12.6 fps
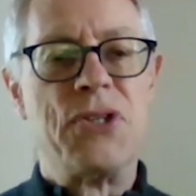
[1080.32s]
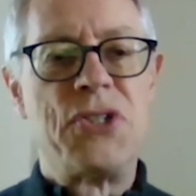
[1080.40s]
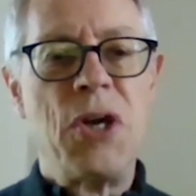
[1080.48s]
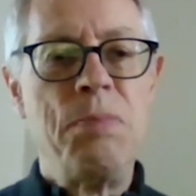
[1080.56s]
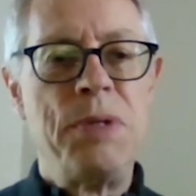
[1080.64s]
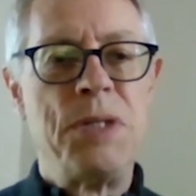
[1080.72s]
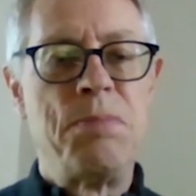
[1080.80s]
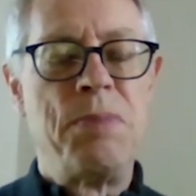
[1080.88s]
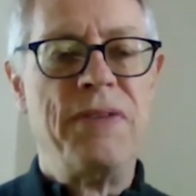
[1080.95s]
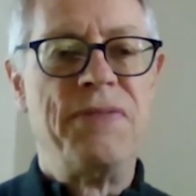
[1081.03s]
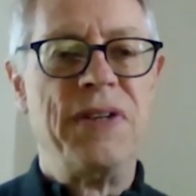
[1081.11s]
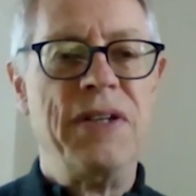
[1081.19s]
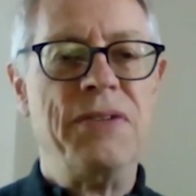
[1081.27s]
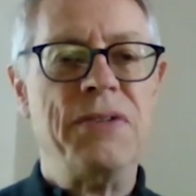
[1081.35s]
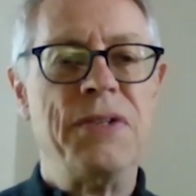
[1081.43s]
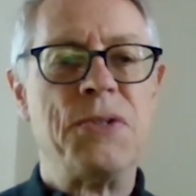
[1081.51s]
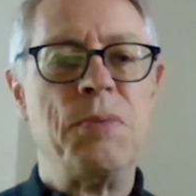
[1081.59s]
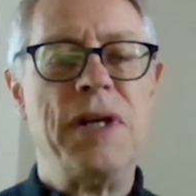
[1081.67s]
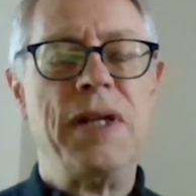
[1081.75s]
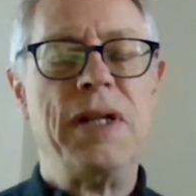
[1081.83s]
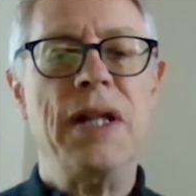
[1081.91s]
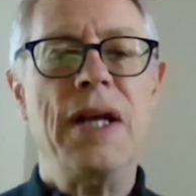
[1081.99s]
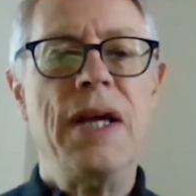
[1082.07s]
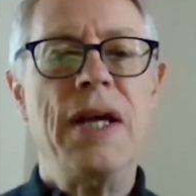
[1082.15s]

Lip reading: soap is perfectly good as well.